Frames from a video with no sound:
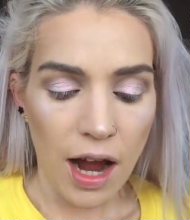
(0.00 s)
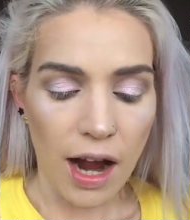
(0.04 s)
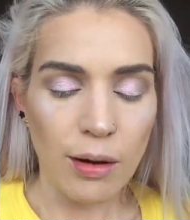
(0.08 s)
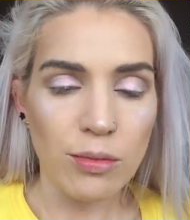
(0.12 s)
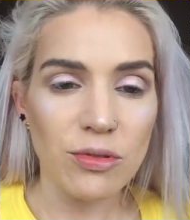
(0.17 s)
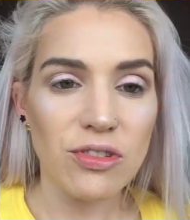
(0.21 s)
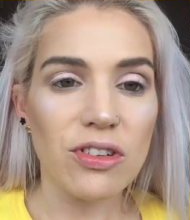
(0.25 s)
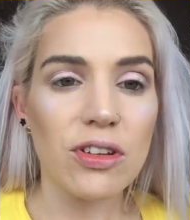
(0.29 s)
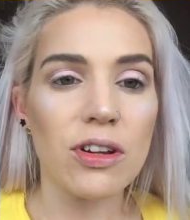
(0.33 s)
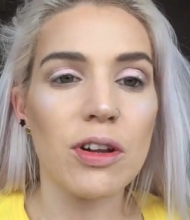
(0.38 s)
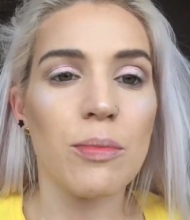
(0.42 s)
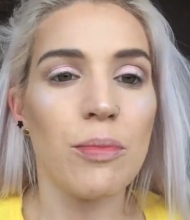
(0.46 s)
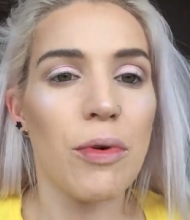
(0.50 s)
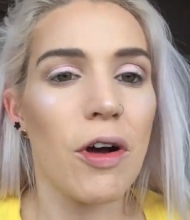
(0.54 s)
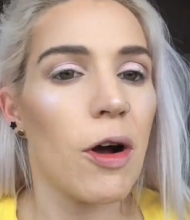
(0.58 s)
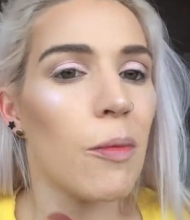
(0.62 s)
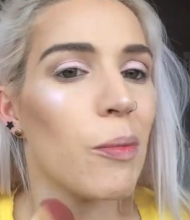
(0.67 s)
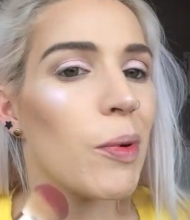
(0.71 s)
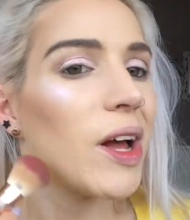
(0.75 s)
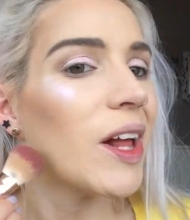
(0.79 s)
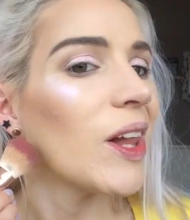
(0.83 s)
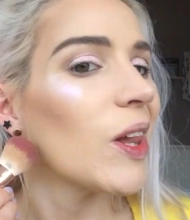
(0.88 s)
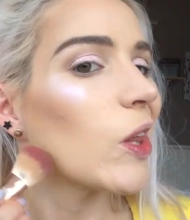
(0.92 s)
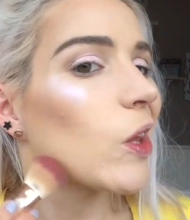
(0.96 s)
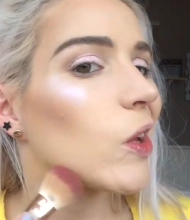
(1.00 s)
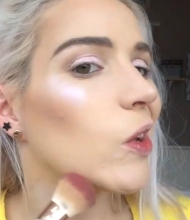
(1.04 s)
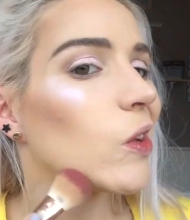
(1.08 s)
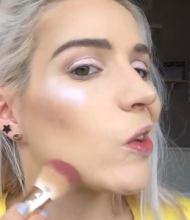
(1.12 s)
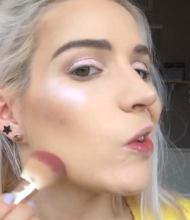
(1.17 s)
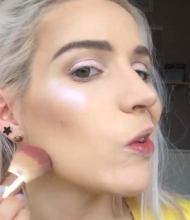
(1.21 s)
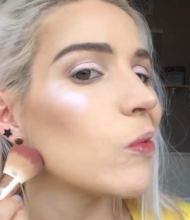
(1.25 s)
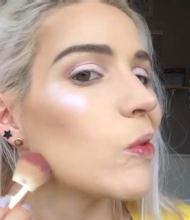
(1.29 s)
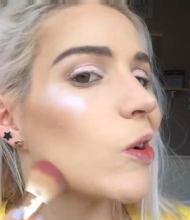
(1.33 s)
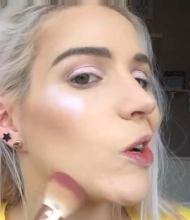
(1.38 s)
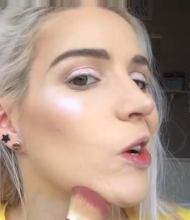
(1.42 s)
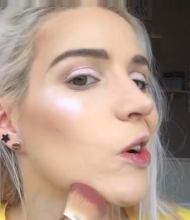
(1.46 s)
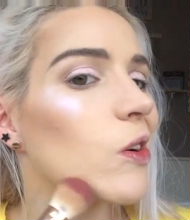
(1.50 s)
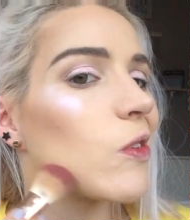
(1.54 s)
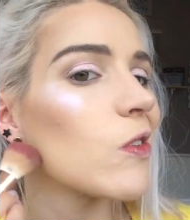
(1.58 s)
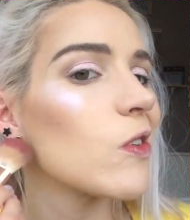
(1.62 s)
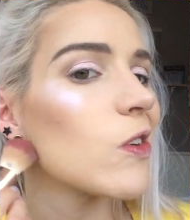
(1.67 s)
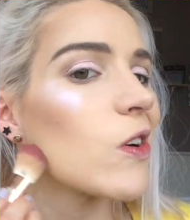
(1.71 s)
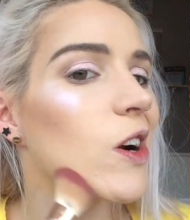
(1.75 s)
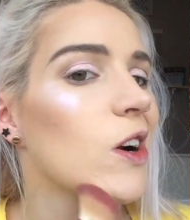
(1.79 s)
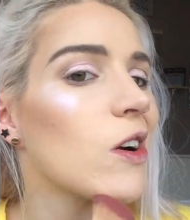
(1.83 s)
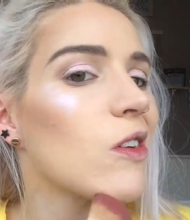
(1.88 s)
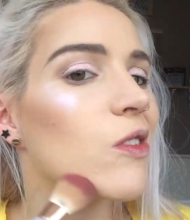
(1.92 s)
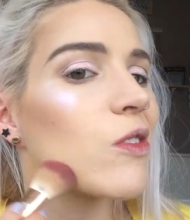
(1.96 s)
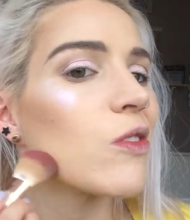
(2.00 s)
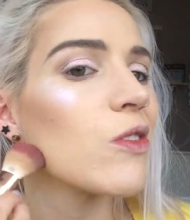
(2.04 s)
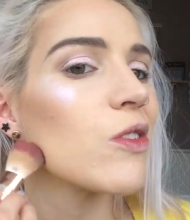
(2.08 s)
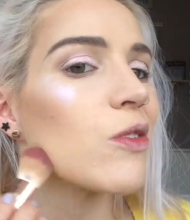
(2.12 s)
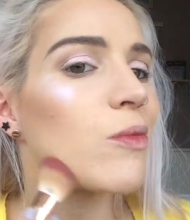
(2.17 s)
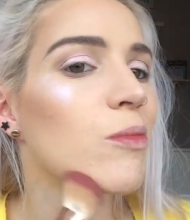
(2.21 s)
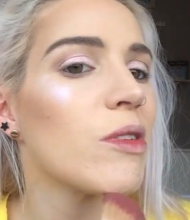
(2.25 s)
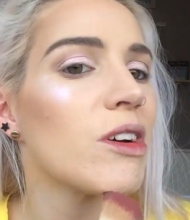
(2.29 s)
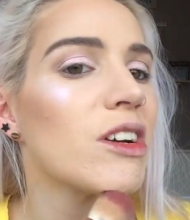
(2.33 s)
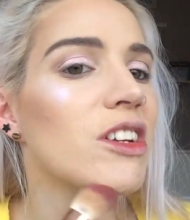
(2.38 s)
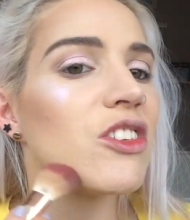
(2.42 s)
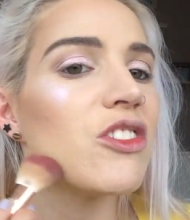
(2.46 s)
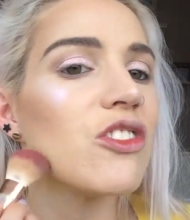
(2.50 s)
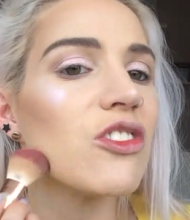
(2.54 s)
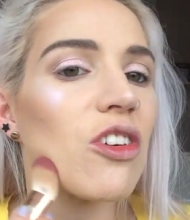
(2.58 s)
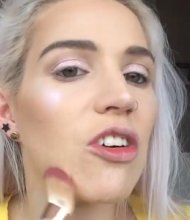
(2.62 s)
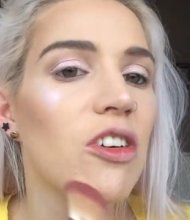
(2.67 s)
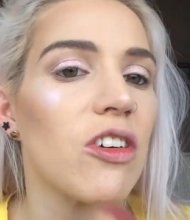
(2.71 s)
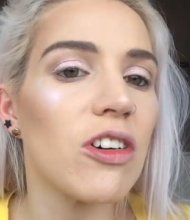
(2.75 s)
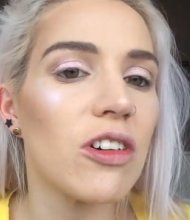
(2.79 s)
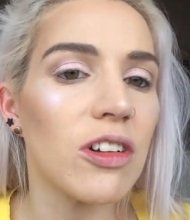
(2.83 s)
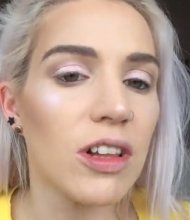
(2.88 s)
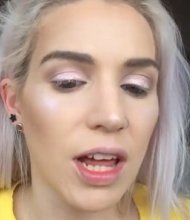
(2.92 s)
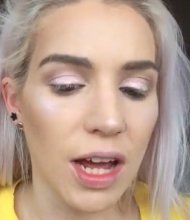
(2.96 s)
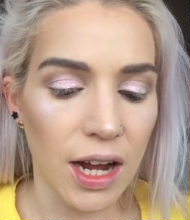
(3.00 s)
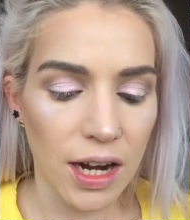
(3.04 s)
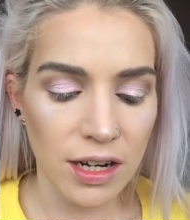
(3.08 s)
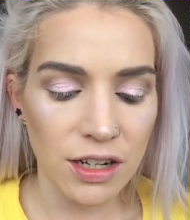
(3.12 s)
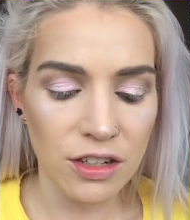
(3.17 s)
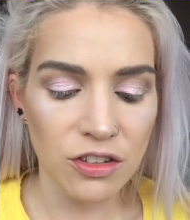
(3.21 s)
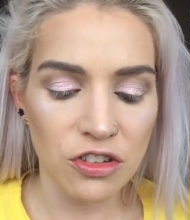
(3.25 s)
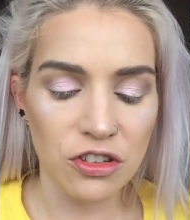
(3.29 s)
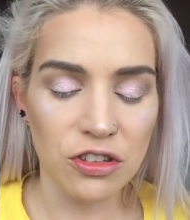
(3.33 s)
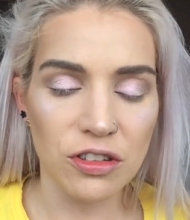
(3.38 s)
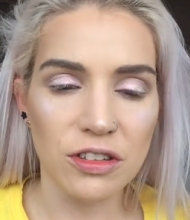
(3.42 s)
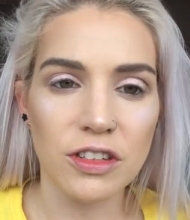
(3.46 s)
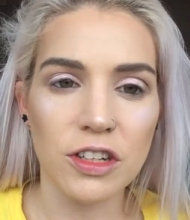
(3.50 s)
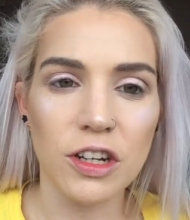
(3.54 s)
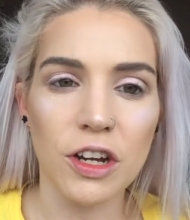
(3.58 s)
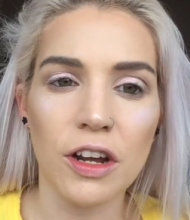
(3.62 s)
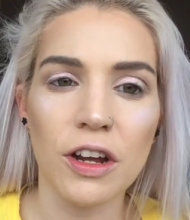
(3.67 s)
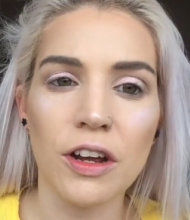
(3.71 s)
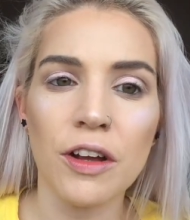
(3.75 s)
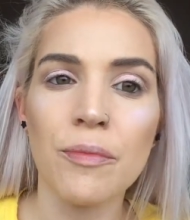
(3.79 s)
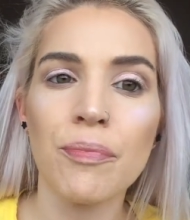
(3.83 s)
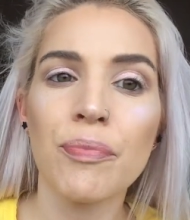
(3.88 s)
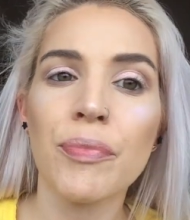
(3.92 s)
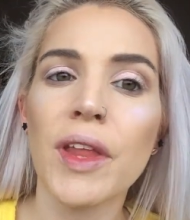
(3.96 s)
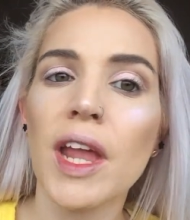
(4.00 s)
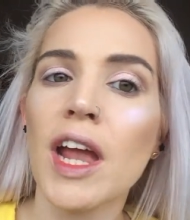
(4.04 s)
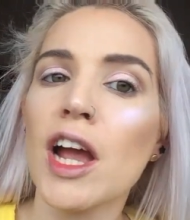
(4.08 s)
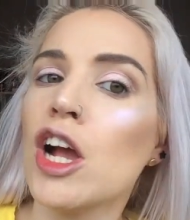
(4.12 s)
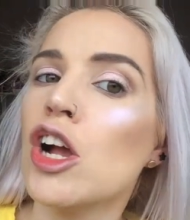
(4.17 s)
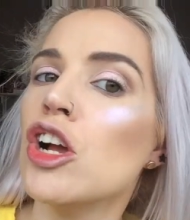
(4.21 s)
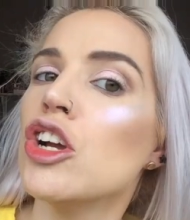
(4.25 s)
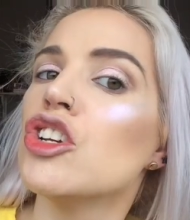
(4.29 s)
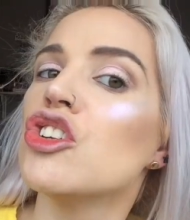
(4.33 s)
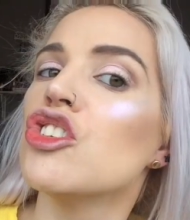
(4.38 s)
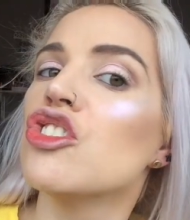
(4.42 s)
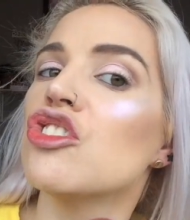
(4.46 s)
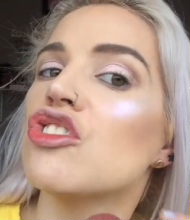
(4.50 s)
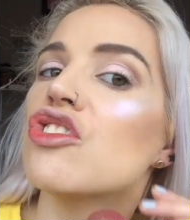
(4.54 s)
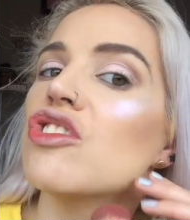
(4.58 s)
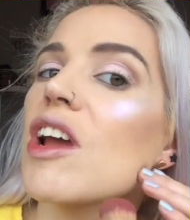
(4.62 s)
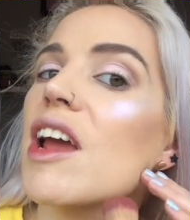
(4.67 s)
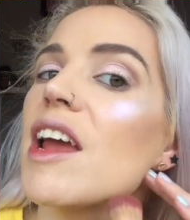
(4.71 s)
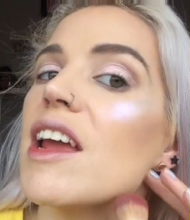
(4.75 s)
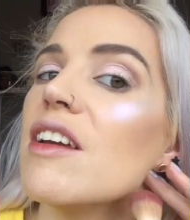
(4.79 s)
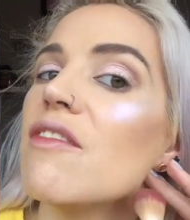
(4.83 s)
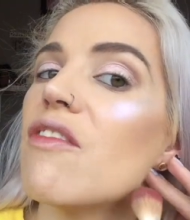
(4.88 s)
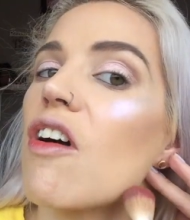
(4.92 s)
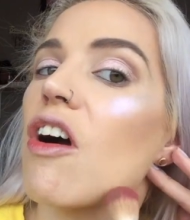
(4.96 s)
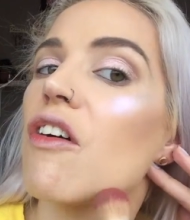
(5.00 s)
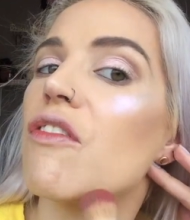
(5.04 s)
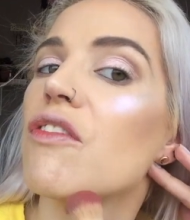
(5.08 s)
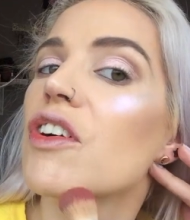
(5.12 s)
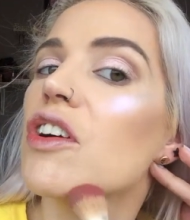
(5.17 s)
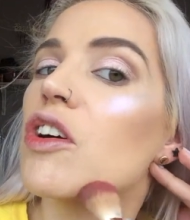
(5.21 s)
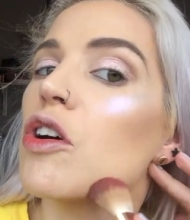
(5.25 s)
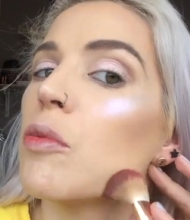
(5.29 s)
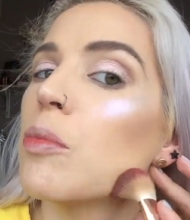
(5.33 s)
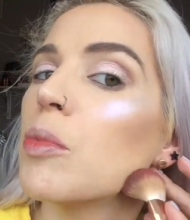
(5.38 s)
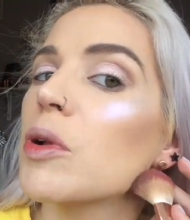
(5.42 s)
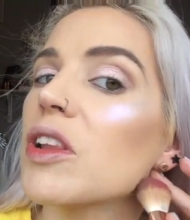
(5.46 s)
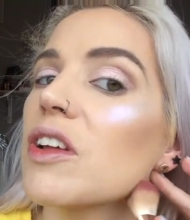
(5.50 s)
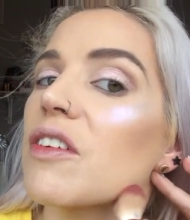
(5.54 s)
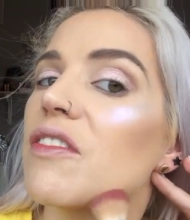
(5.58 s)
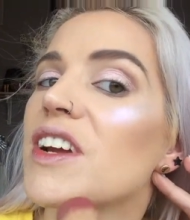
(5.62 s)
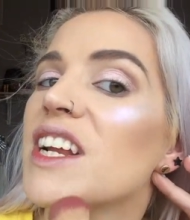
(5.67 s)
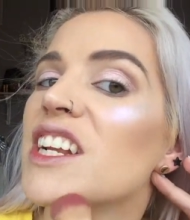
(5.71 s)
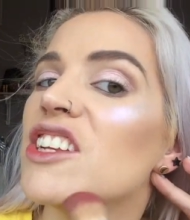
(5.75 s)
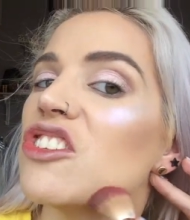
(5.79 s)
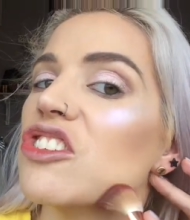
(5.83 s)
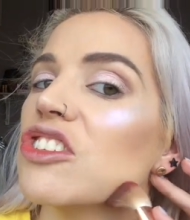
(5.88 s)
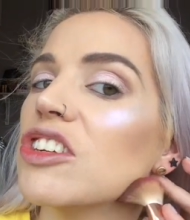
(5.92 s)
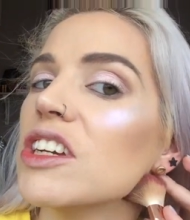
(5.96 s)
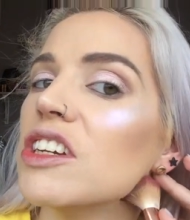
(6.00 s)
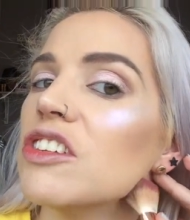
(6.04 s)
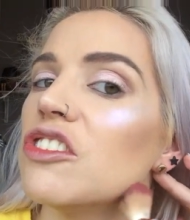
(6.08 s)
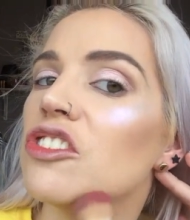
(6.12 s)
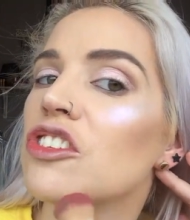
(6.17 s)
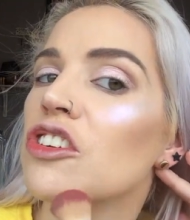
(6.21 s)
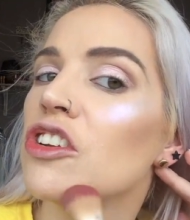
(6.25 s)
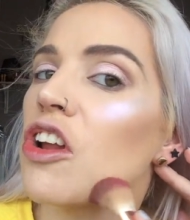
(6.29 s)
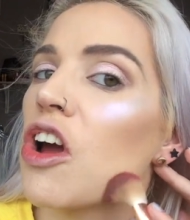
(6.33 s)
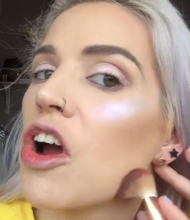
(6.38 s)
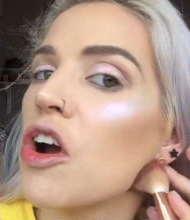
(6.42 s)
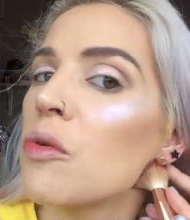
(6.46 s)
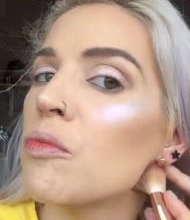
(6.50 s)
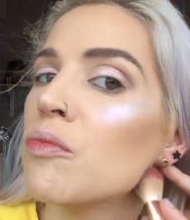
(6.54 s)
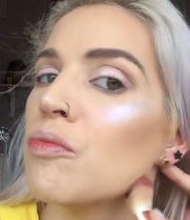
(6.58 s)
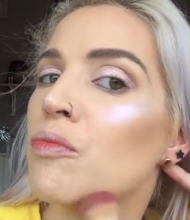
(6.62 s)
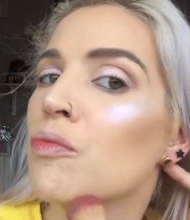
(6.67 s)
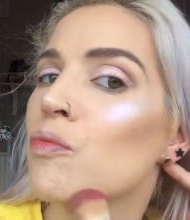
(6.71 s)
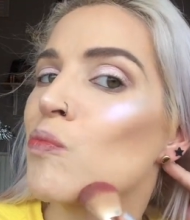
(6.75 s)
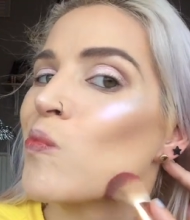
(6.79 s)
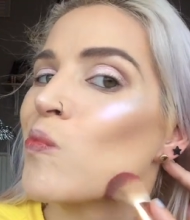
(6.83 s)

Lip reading: I'm just going to pop a little bit around my jawline just to shave off a couple of inches, you know.